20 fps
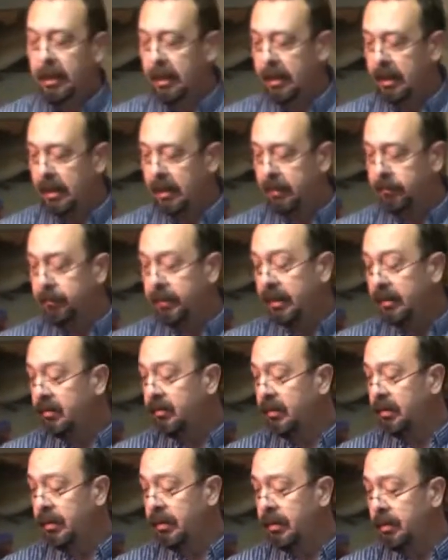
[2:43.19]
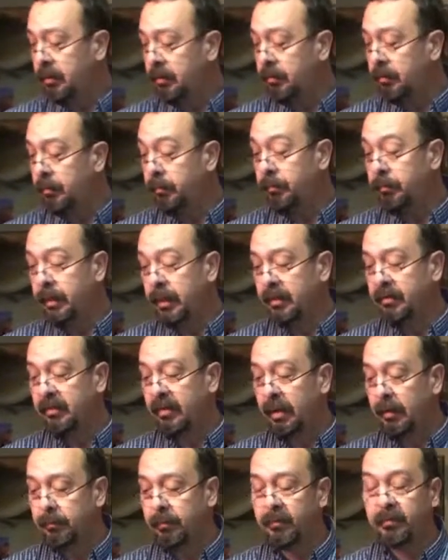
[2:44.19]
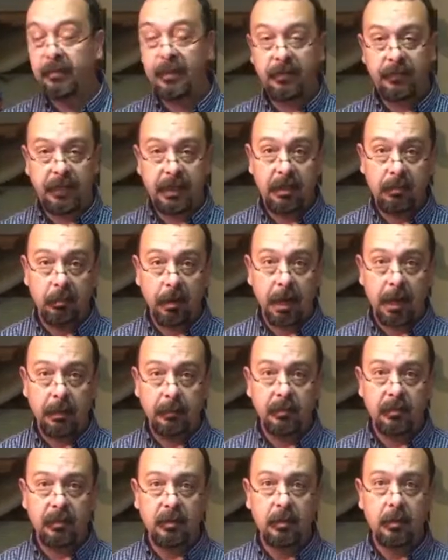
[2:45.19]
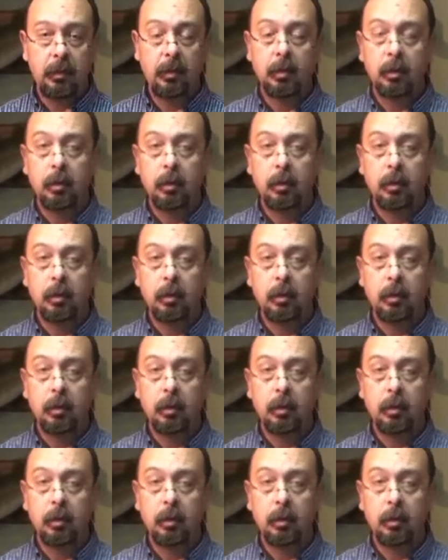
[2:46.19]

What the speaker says: And basically you mix up 50 grams